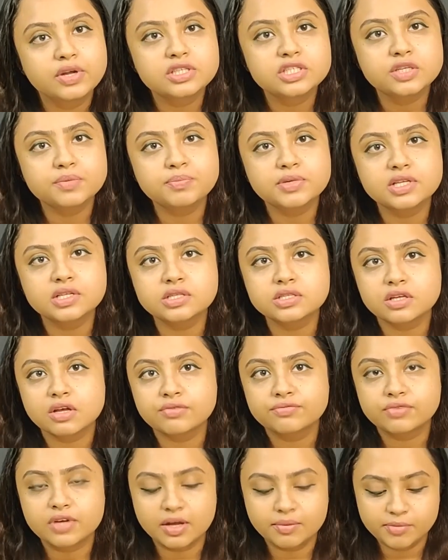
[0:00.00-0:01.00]
Principles
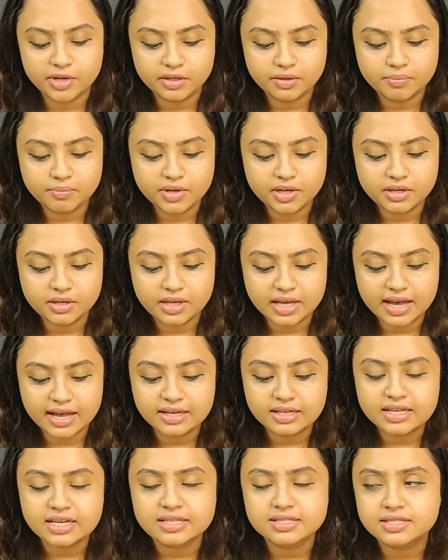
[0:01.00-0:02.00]
of commitment
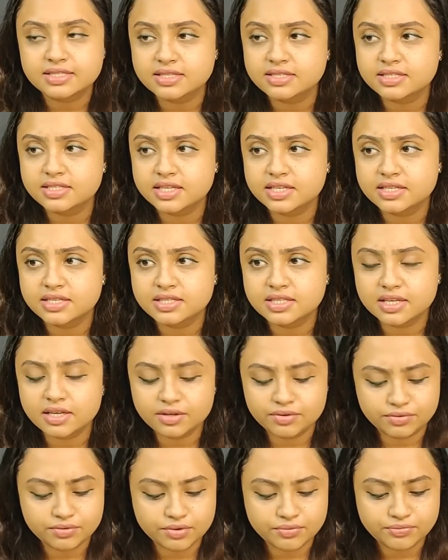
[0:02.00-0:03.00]
and
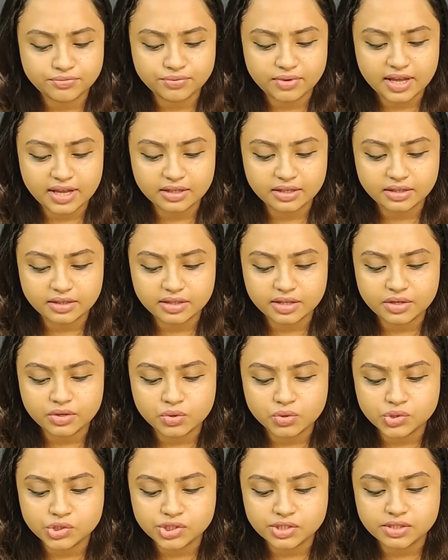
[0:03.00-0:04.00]
consistency reflect the
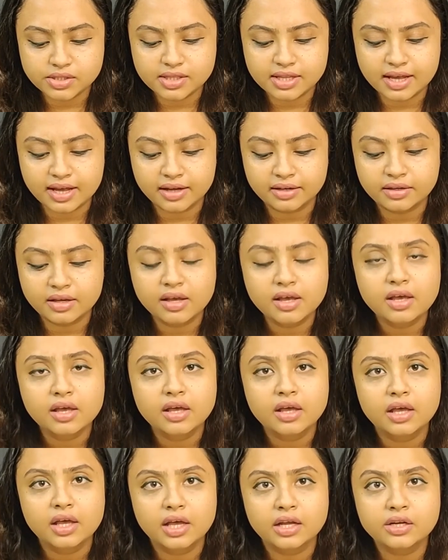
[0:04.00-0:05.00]
notion that
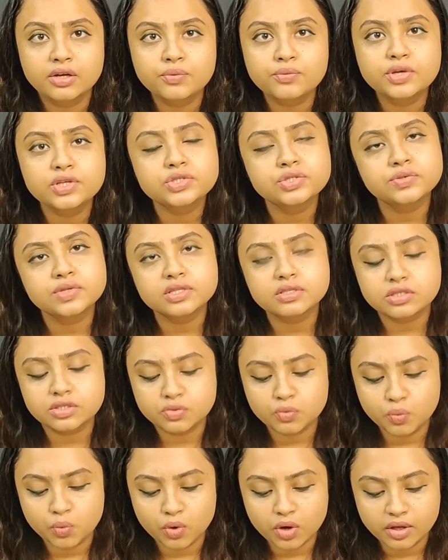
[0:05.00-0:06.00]
individuals
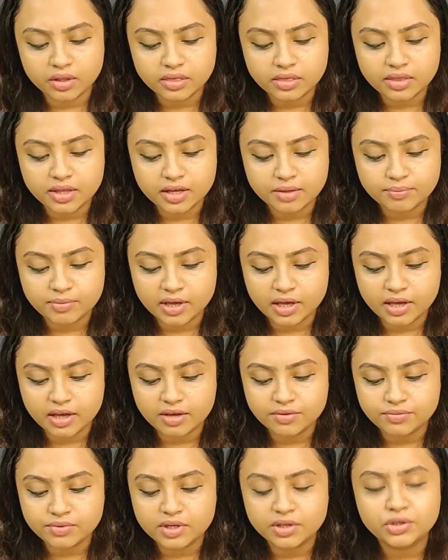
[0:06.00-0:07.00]
want their
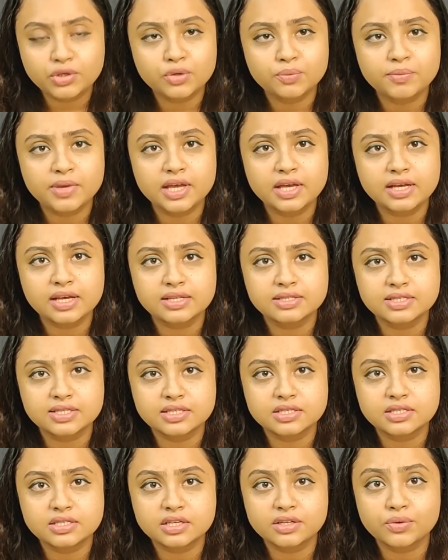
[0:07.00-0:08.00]
behavior to be
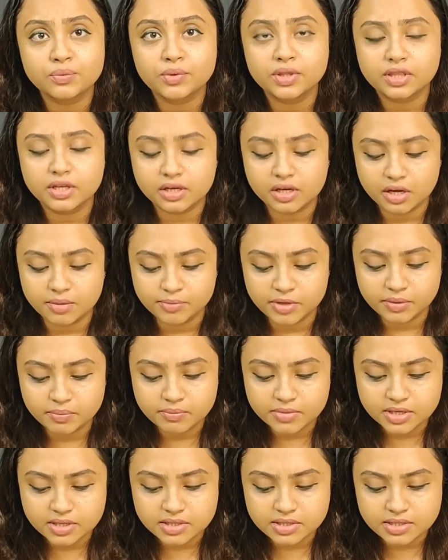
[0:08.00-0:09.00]
consistent with the
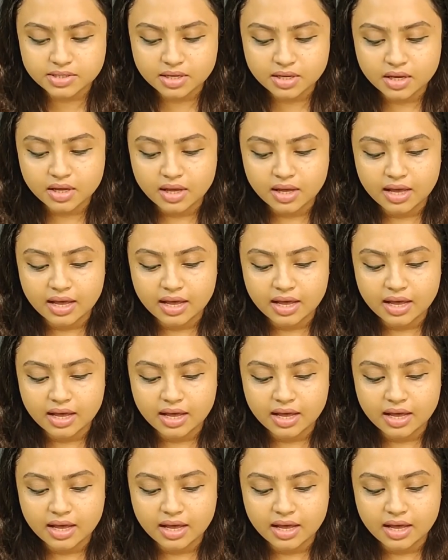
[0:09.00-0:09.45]
commitments